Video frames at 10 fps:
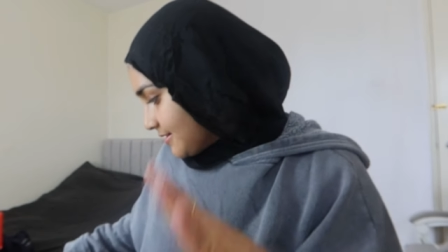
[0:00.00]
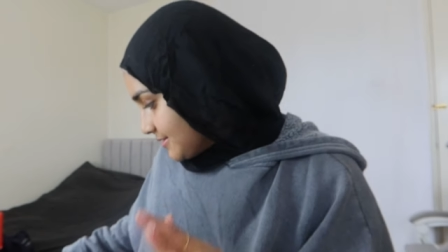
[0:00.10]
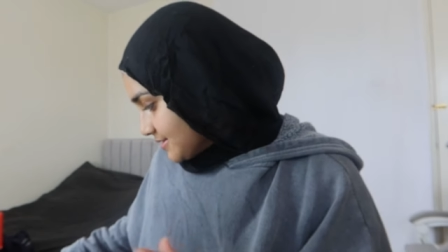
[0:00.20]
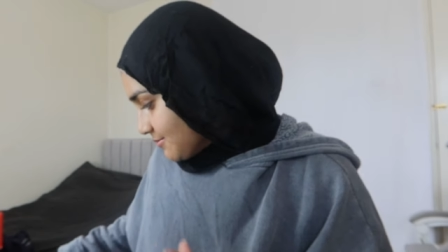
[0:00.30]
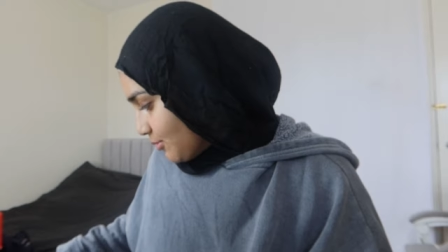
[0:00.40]

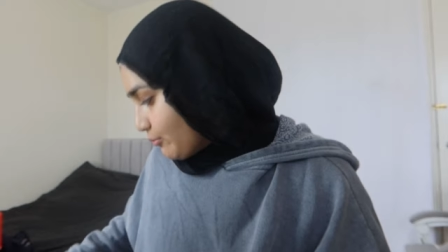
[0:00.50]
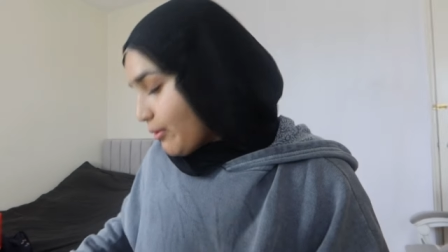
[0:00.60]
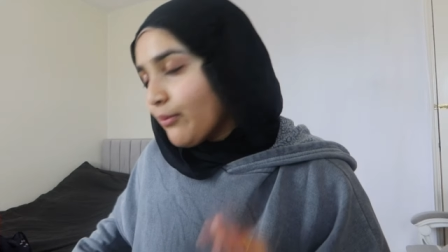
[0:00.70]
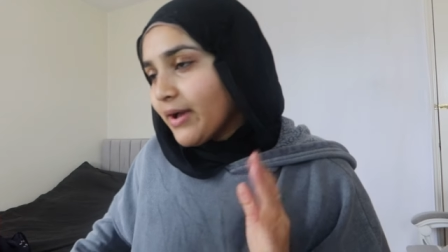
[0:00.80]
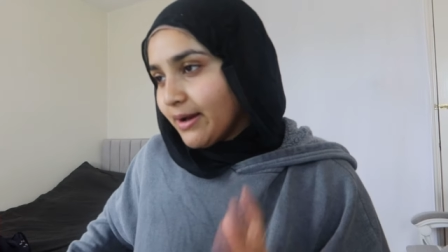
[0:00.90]
there's a
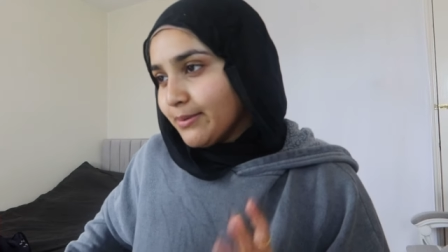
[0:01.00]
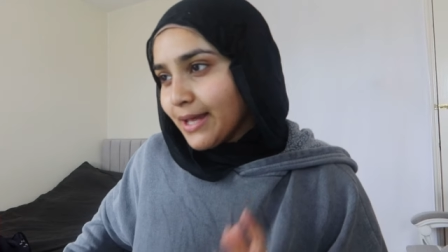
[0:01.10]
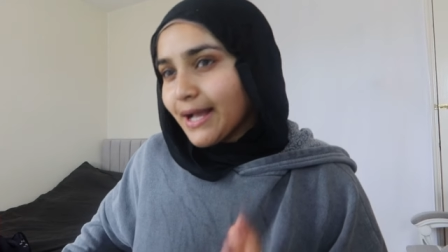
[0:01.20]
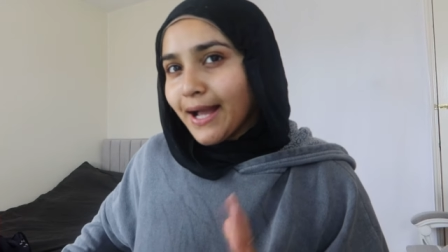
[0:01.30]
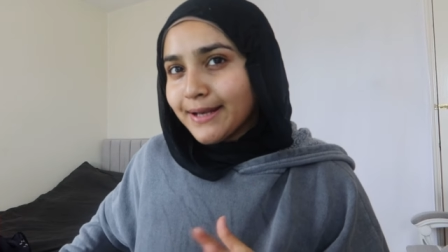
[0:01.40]
moment where I'm
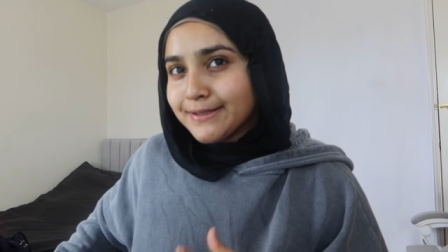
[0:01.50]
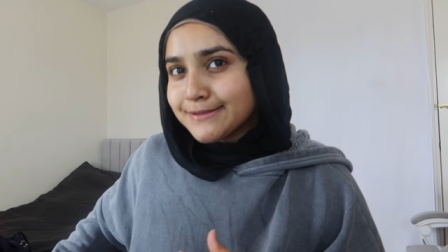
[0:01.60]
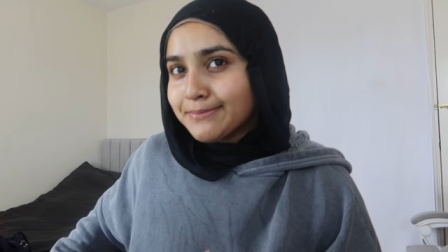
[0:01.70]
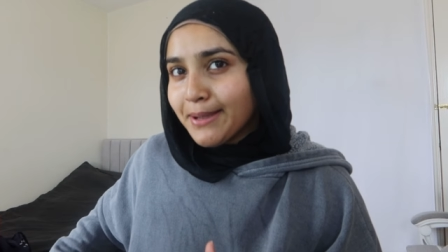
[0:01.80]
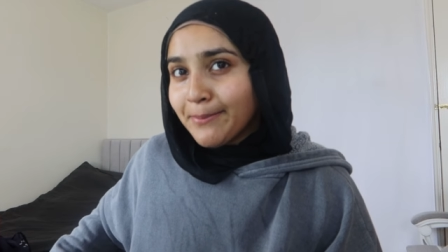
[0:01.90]
like, I need
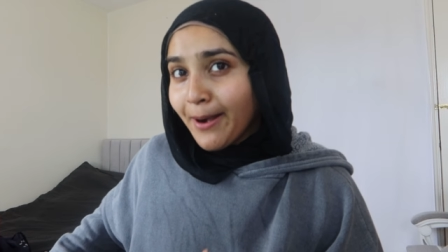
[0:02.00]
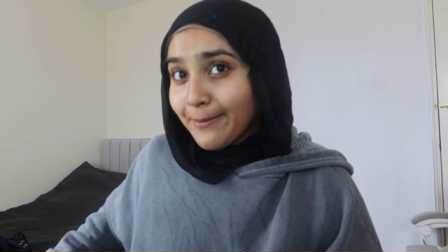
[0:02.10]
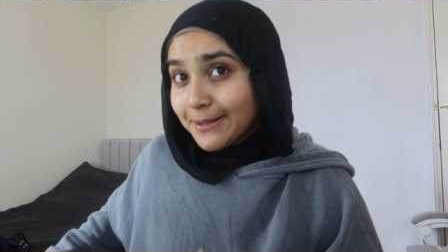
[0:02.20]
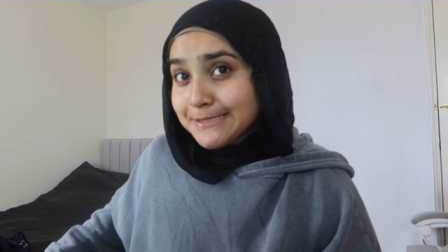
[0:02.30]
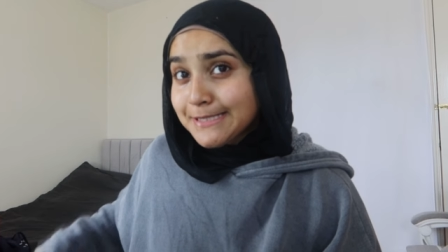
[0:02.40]
to be by
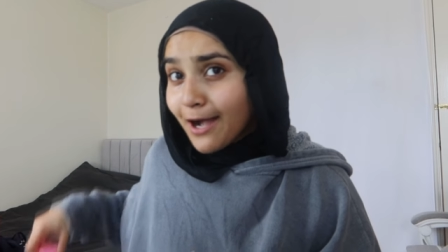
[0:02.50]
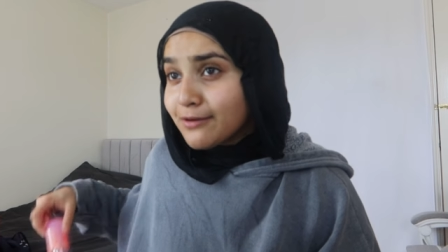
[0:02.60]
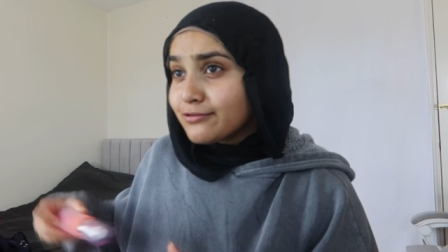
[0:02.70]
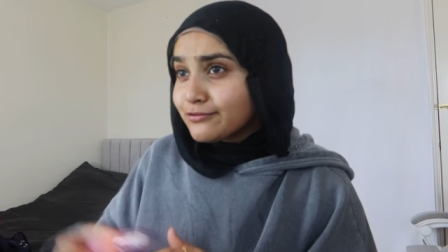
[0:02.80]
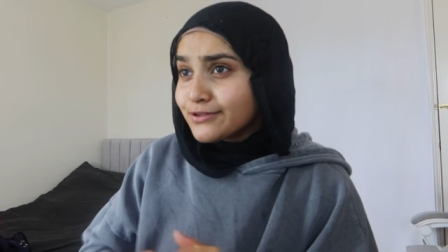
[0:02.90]

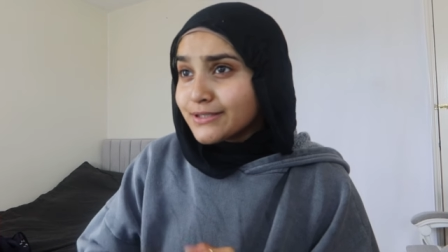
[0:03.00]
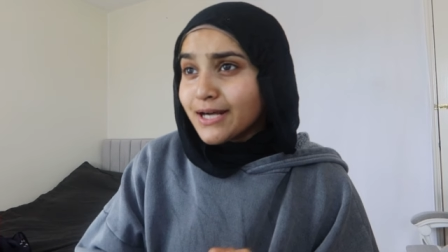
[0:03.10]
myself.